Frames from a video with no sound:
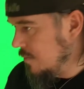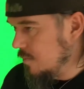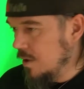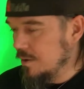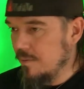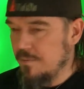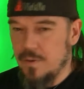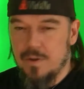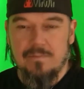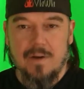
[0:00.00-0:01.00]

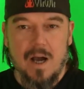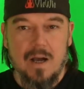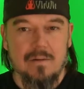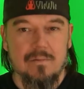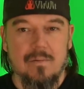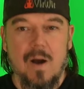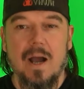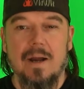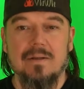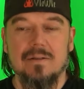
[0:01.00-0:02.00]
135
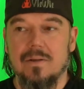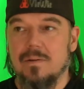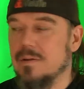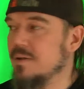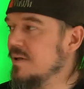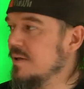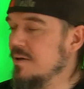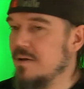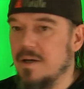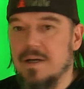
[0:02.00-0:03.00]
wide, so
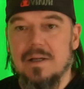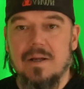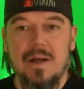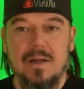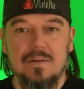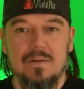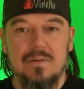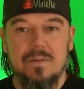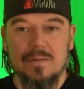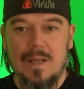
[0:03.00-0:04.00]
then I can
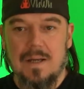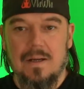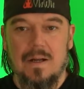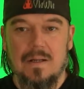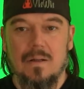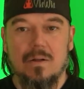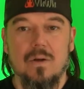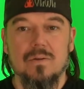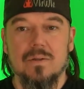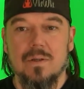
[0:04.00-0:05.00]
stand a little
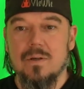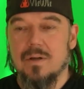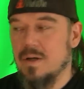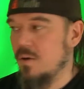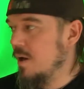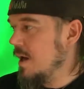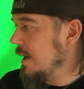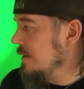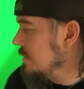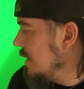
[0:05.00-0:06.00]
closer.
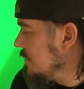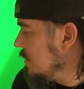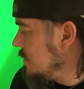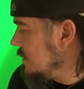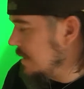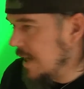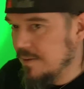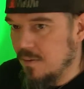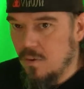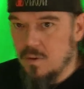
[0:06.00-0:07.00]
I don't have to stand
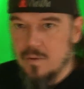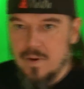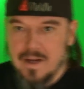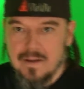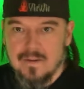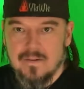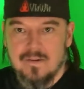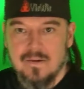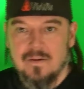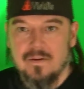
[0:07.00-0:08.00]
all the way
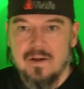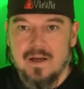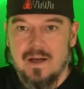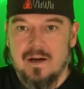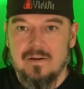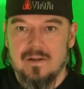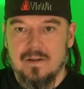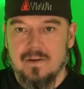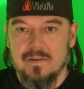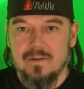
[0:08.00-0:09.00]
here, you
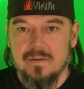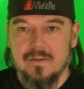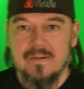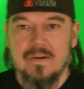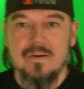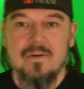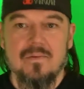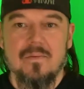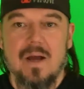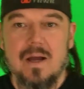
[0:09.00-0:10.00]
know.
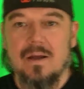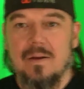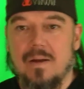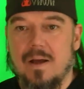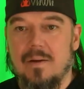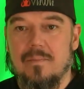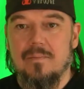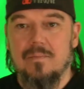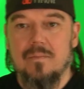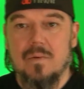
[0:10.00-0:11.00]
I can
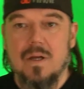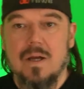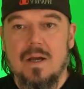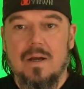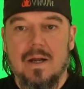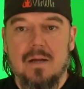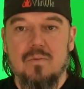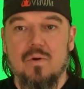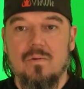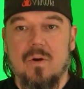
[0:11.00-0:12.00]

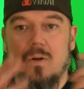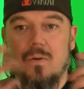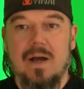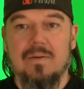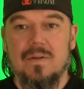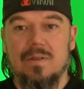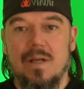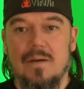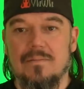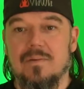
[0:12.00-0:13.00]
move all around and
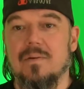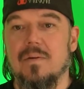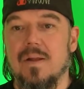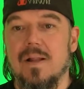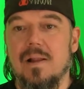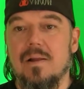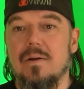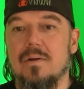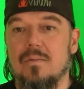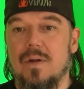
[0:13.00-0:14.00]
stuff
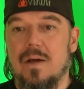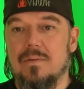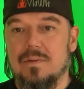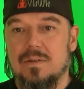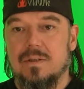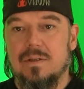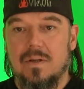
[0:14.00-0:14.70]
without